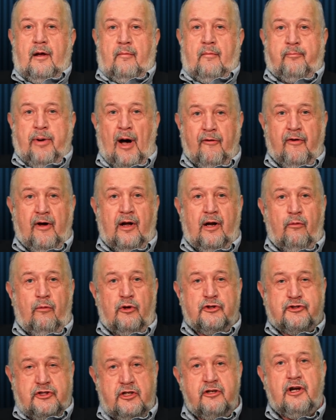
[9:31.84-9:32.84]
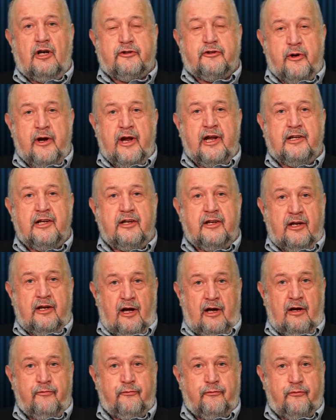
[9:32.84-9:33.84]
Pavel was indoctrinated
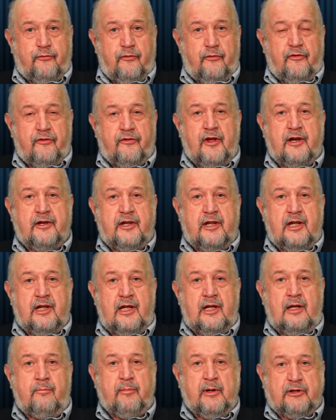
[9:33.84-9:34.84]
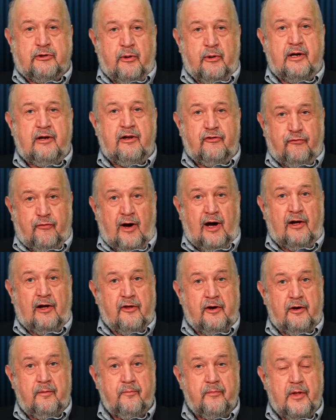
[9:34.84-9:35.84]
enough that he betrayed his
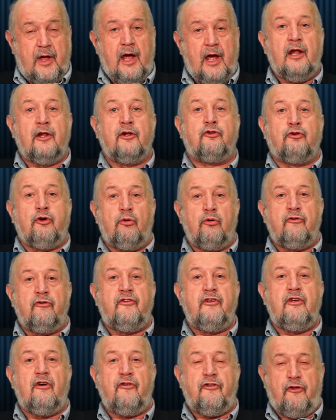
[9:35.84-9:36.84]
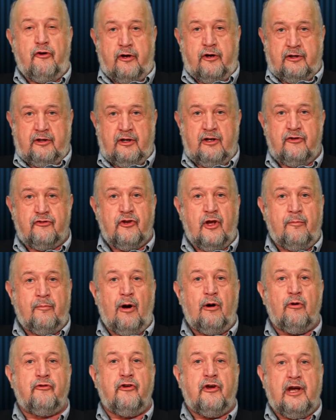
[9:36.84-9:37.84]
father and told the authorities
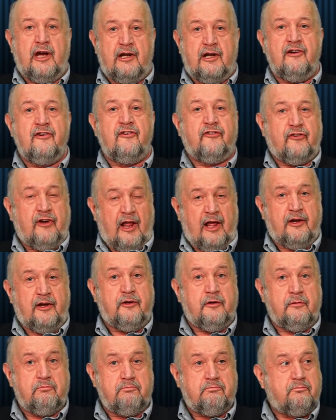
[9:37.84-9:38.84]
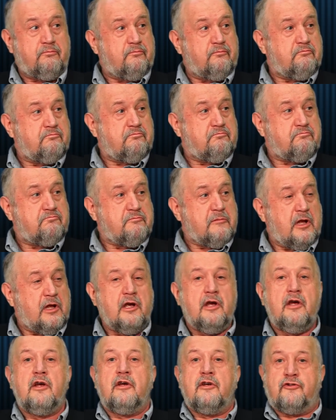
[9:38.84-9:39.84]
about the hidden sled.
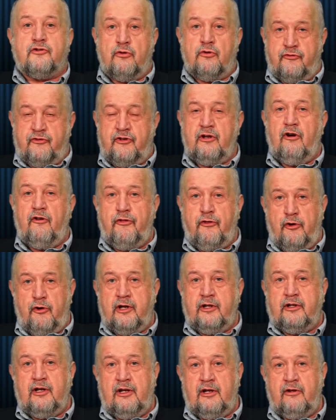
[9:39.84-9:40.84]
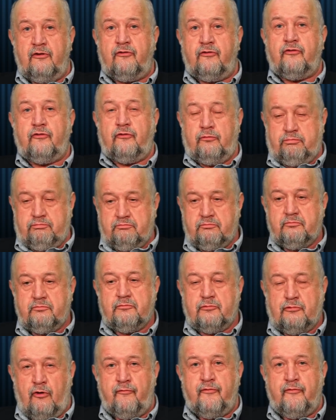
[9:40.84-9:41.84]
So the authorities
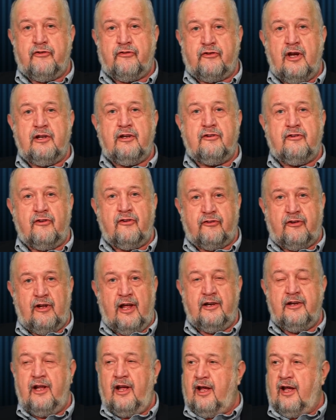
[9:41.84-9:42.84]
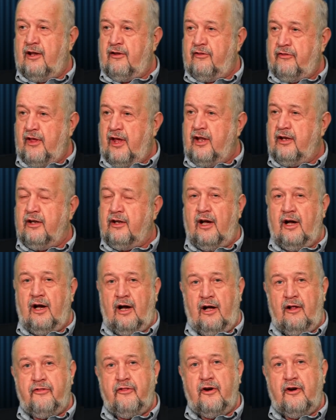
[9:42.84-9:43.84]
confiscated the sled, and then
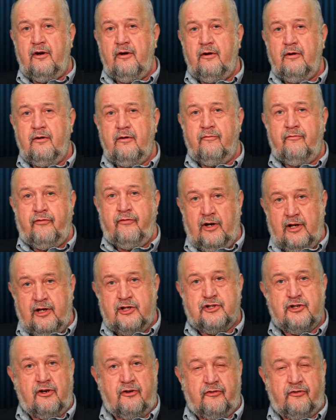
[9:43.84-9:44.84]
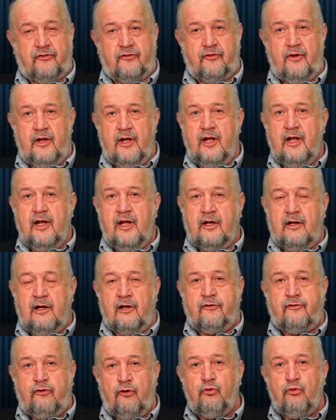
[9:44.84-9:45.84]
other villagers
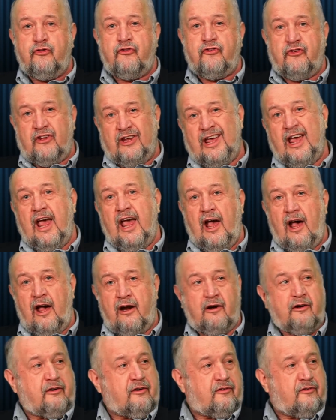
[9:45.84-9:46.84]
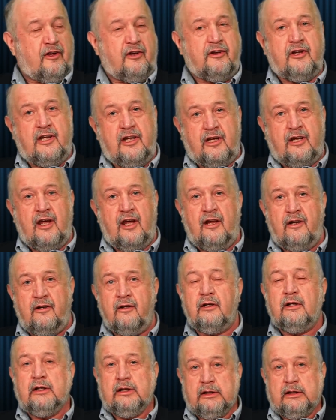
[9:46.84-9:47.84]
got so scared that he
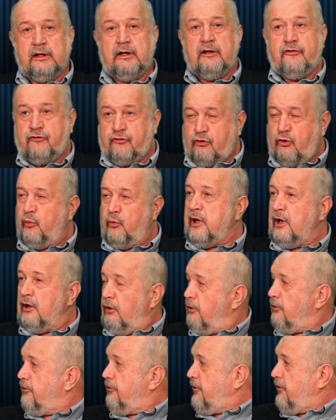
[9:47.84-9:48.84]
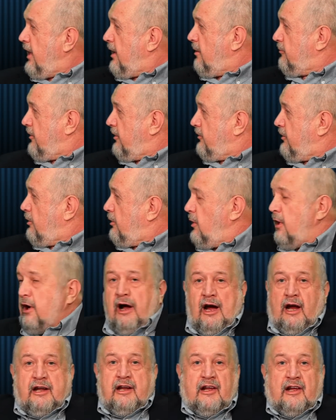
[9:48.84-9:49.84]
can squeal on them that they were
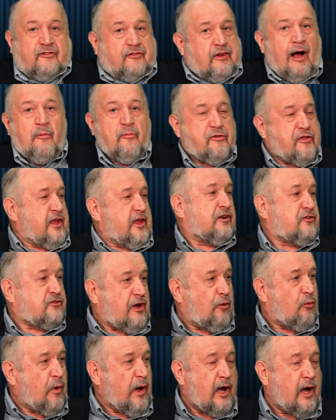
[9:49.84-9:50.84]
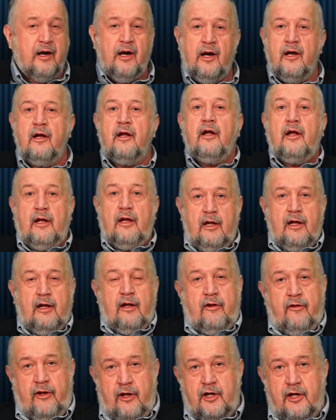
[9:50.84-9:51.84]
hiding something somewhere.
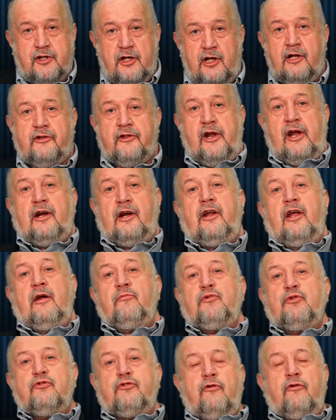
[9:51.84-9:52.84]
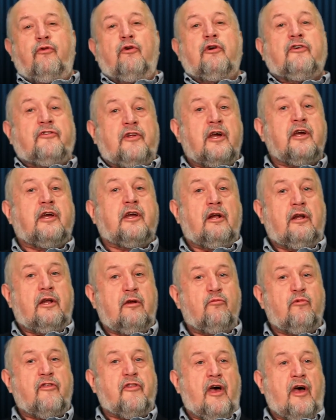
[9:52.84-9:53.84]
They actually dragged him to the forest and killed
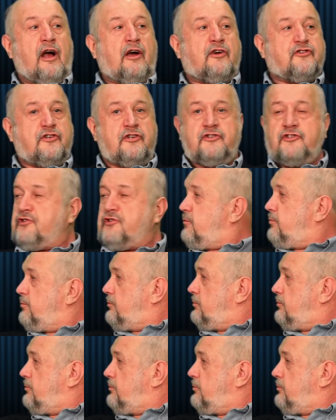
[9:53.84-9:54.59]
him with axes.